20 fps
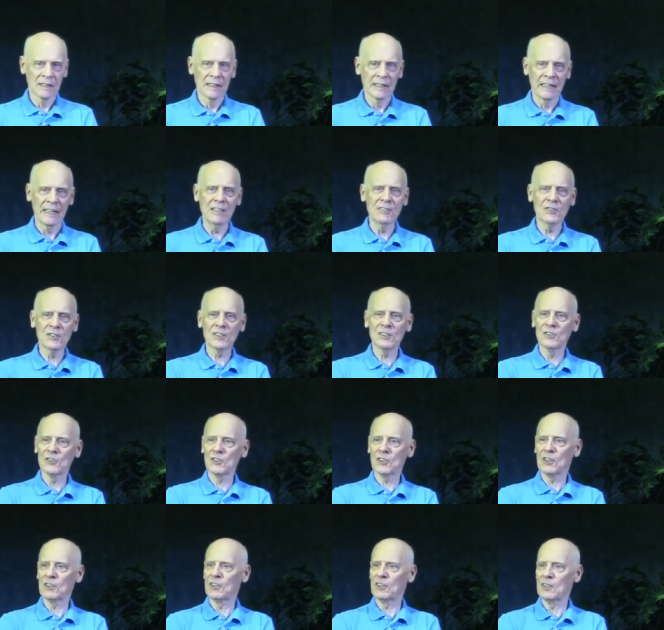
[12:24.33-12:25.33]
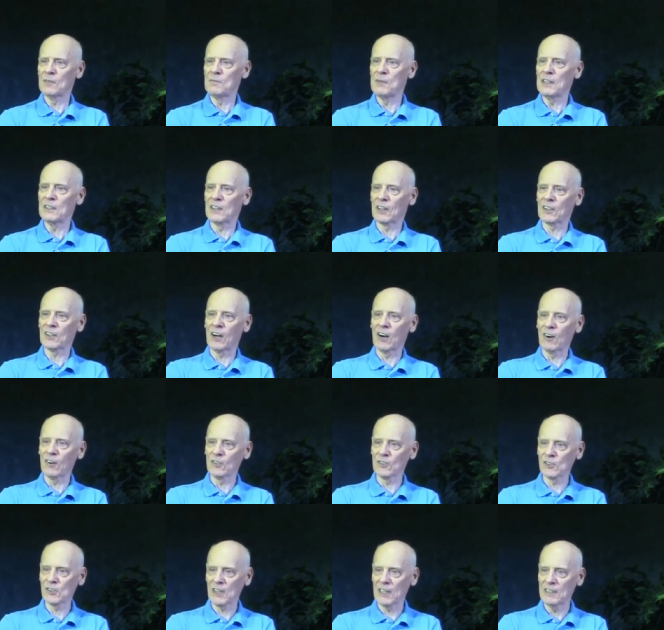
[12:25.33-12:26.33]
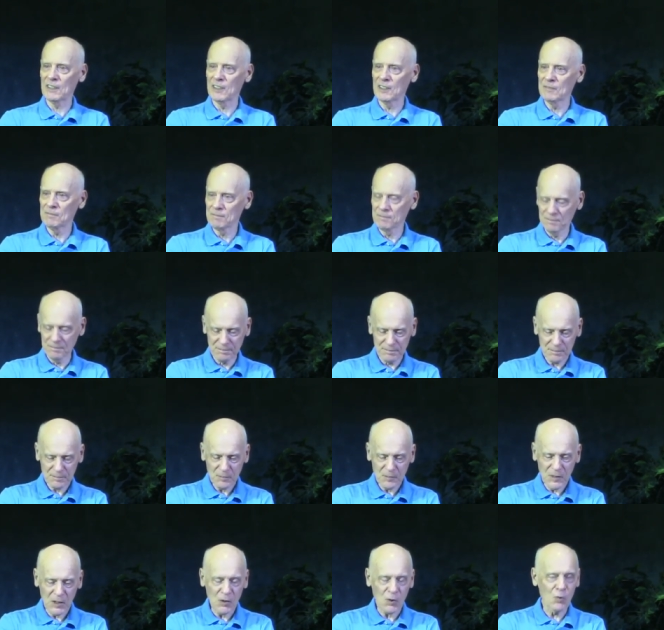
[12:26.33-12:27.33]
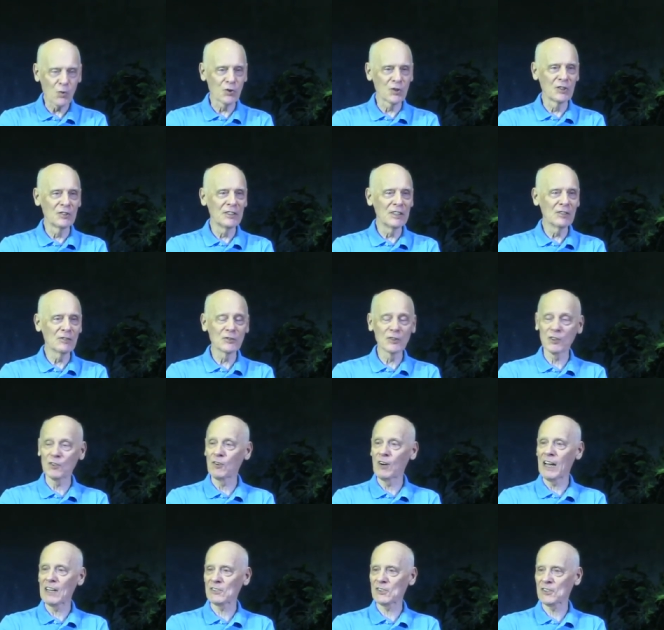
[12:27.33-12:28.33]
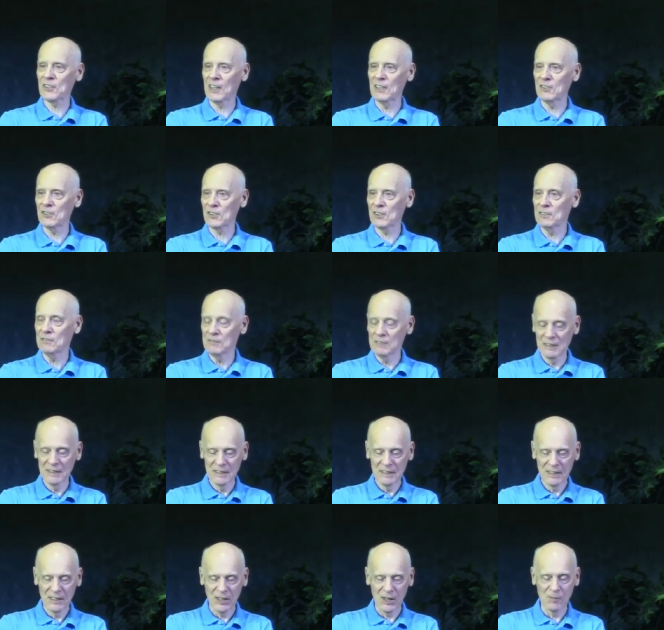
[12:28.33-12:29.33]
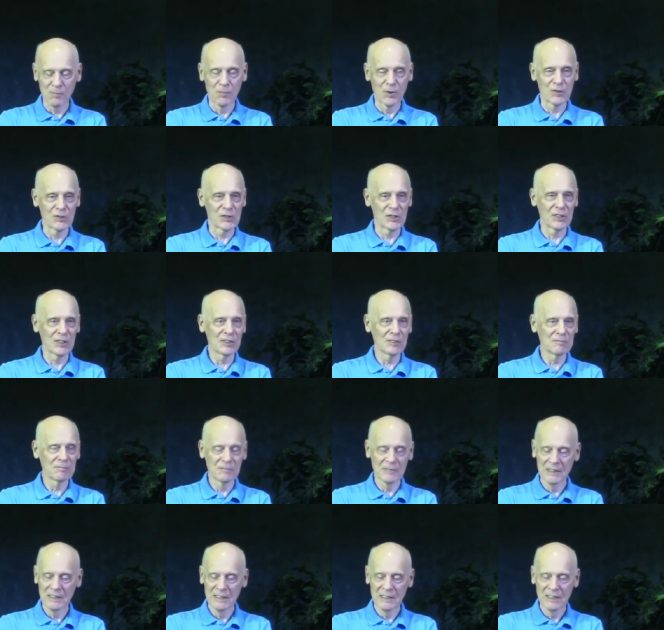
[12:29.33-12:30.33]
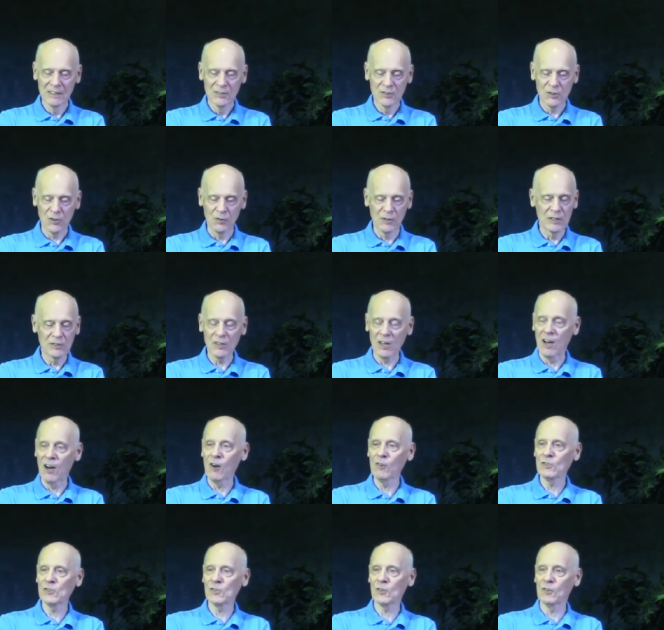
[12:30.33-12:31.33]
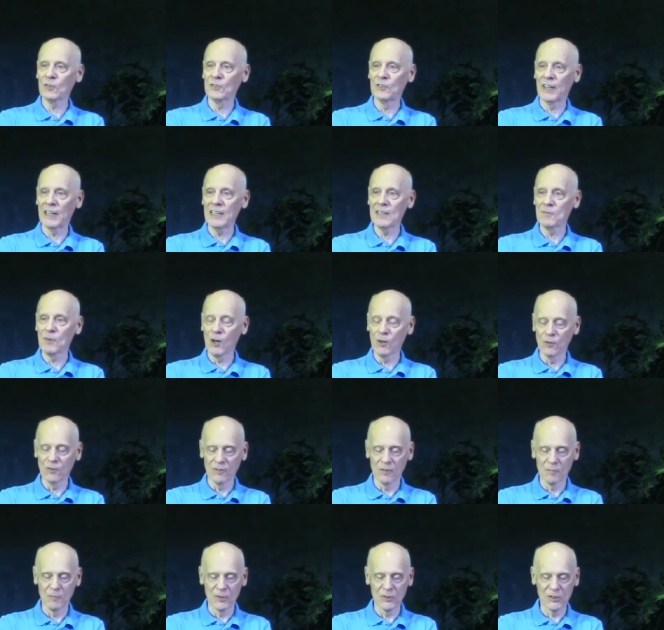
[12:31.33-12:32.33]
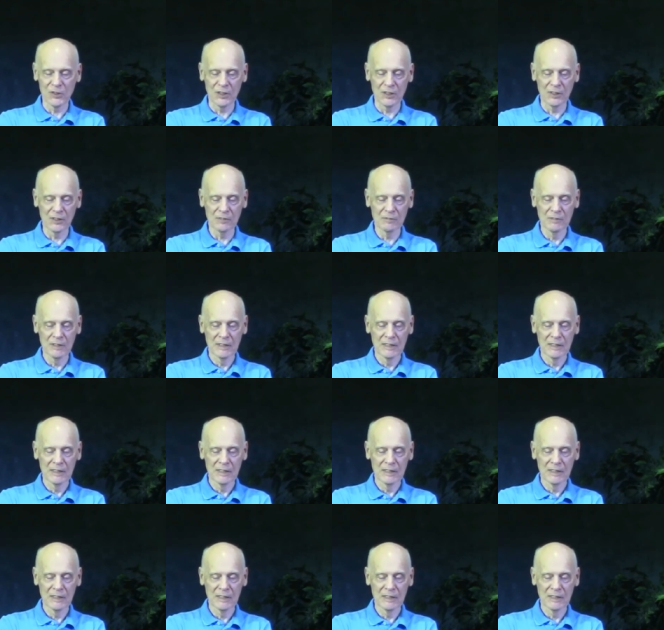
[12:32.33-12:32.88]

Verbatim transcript: He's considered to be the Carl Sagan or the Neil deGrasse Tyson of Brazil. So he's a household name all over Brazil